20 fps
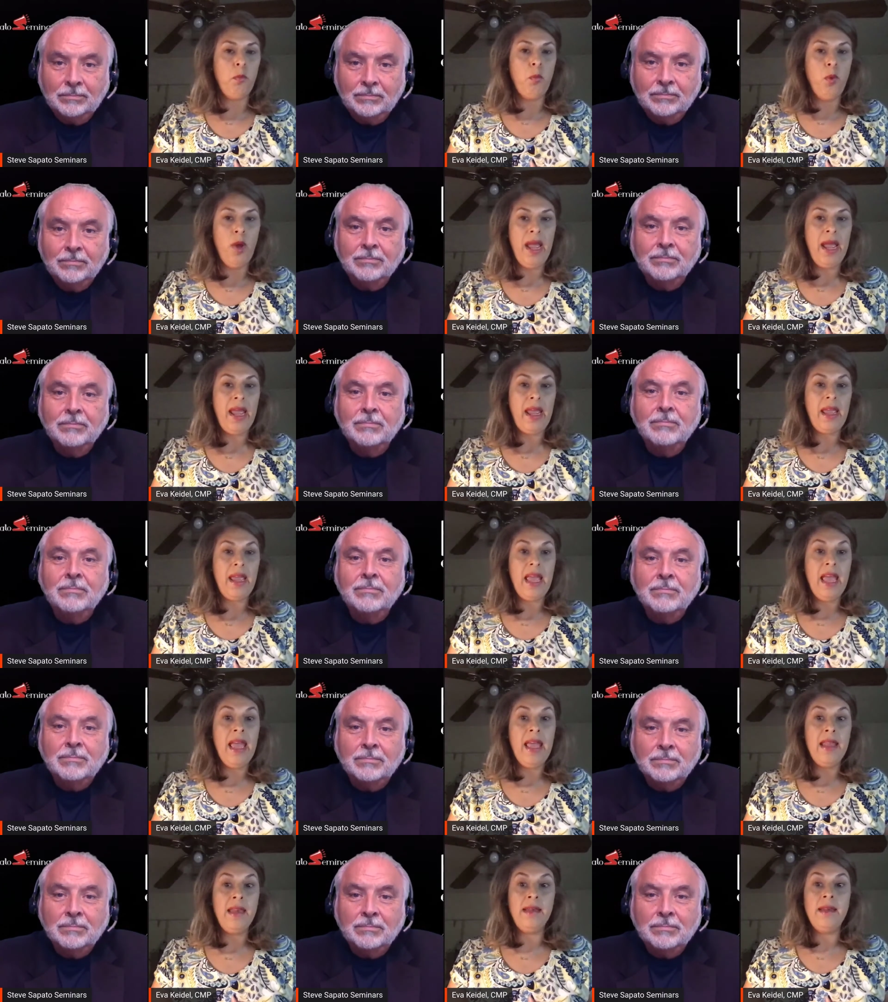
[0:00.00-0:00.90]
Speaker 1: way.
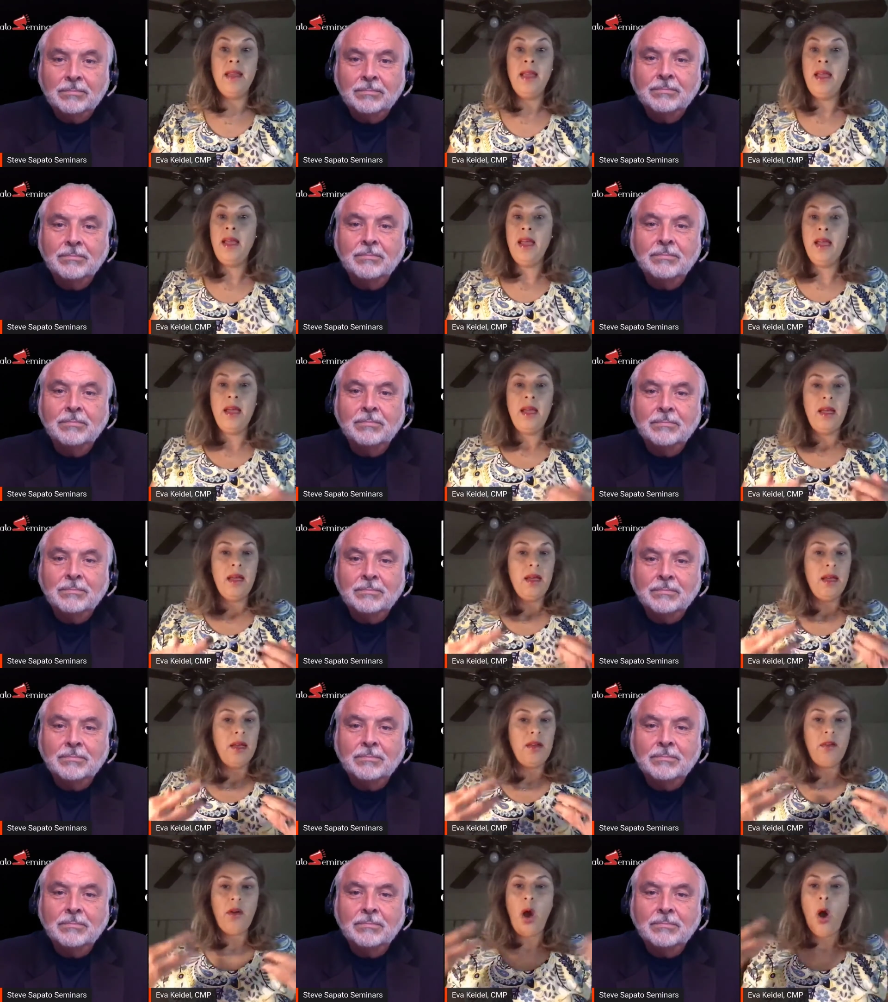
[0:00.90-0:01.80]
And
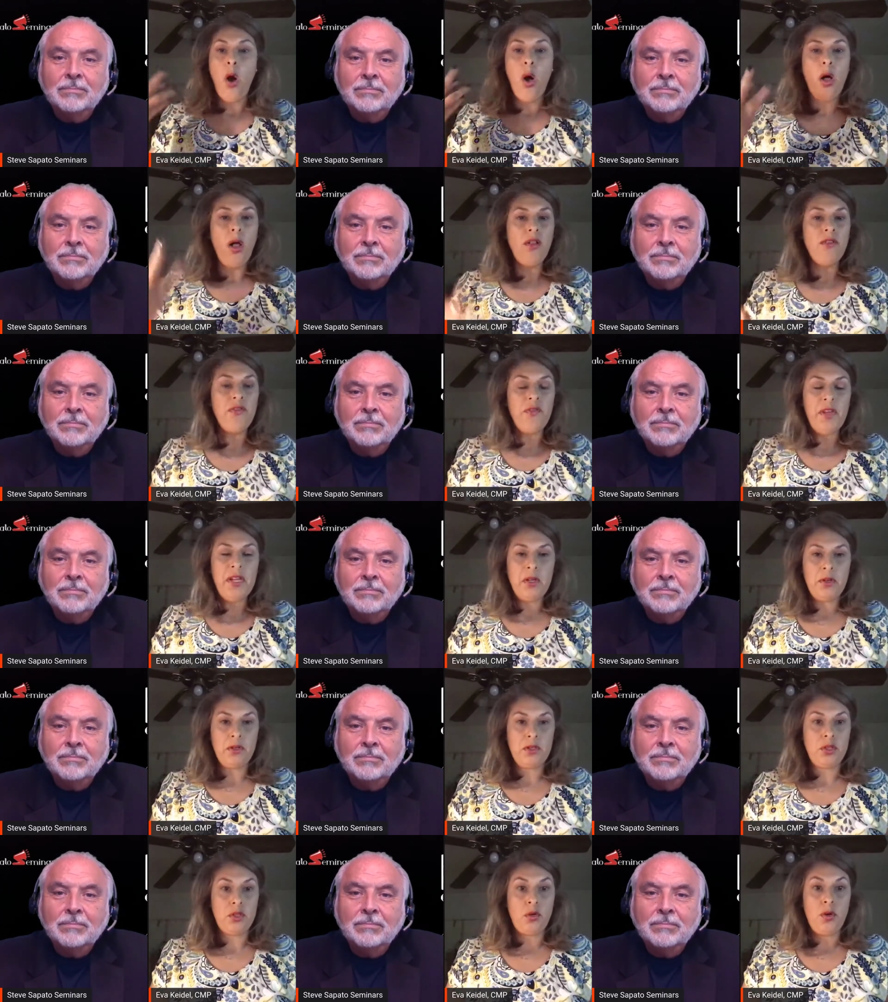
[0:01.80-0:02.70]
uh, all
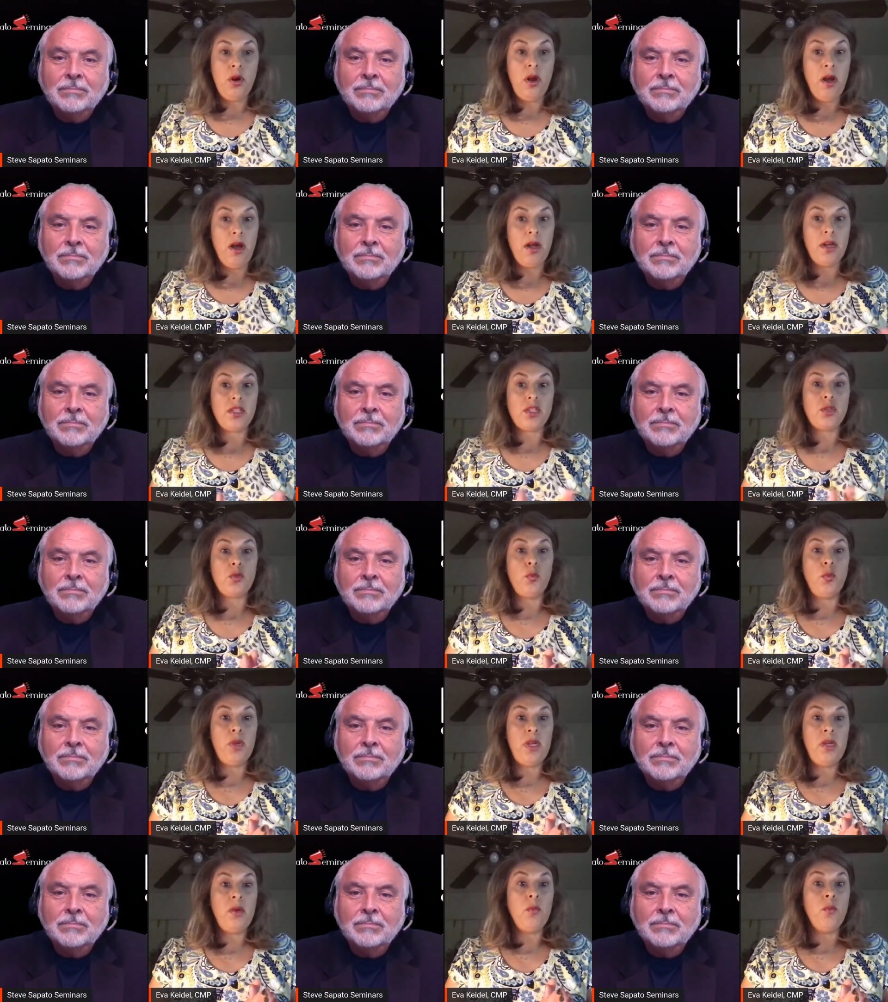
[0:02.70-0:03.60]
fingers crossed,
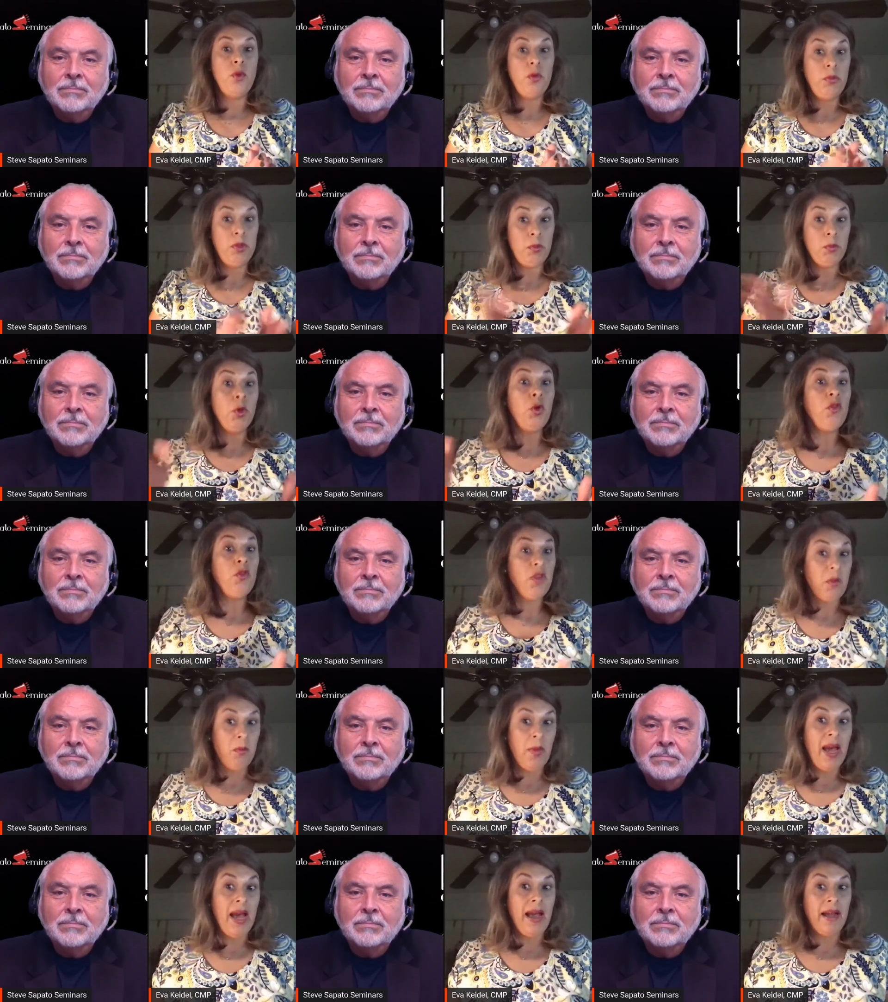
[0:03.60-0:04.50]
we will be moving
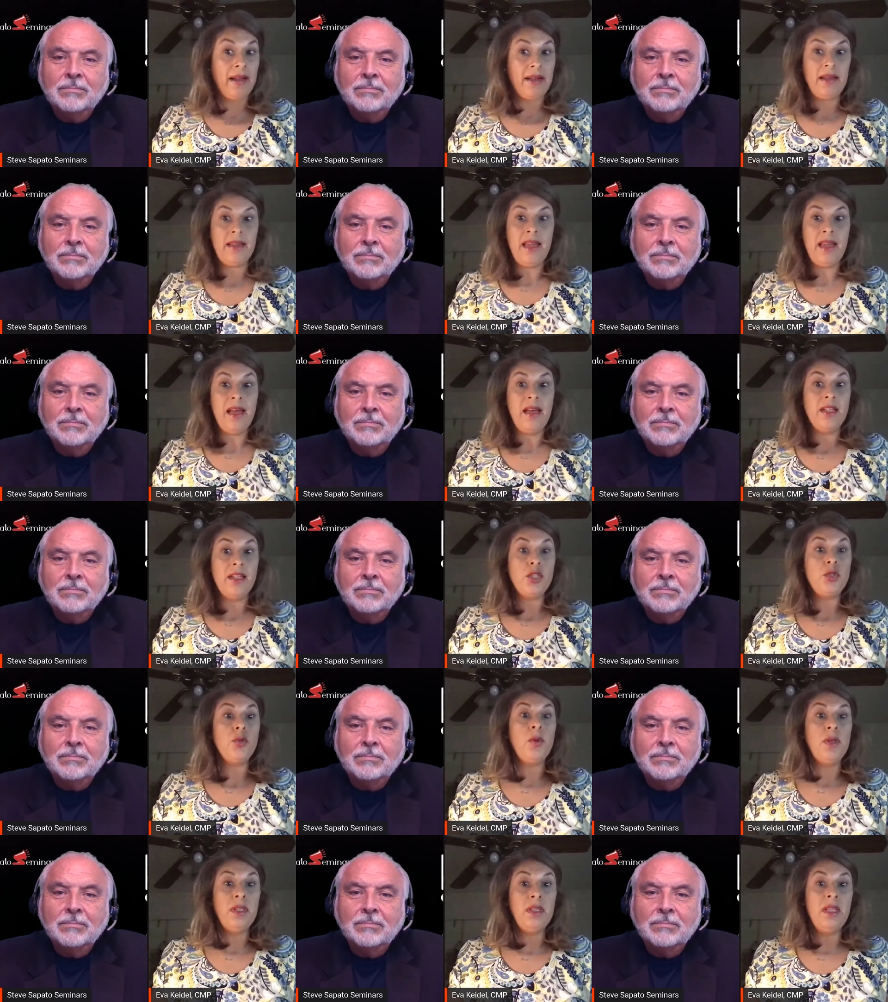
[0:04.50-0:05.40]
back again
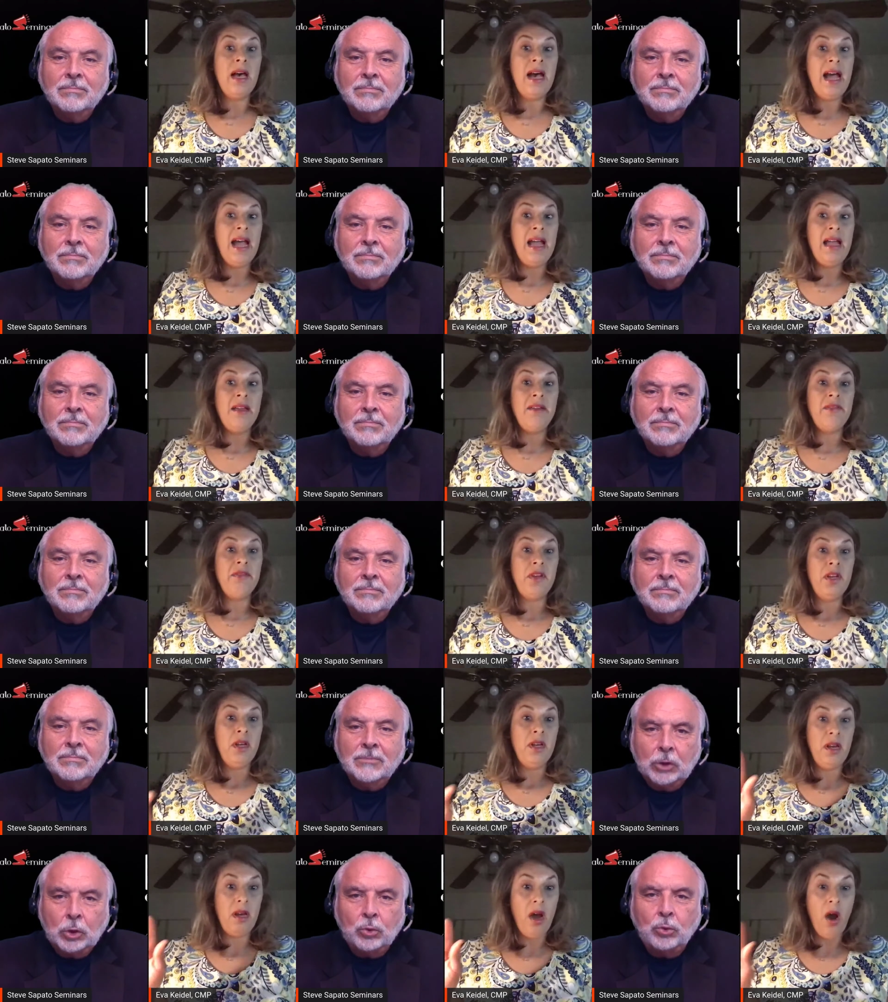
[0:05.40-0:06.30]
to a live
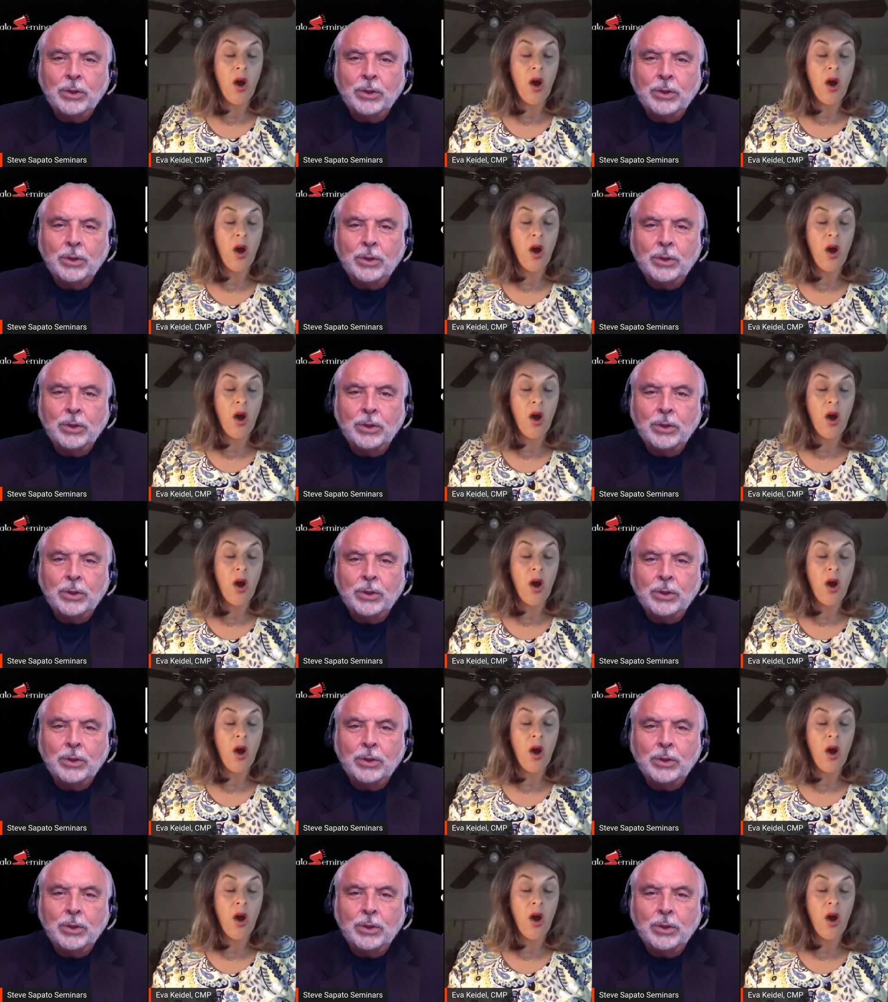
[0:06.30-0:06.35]
oh.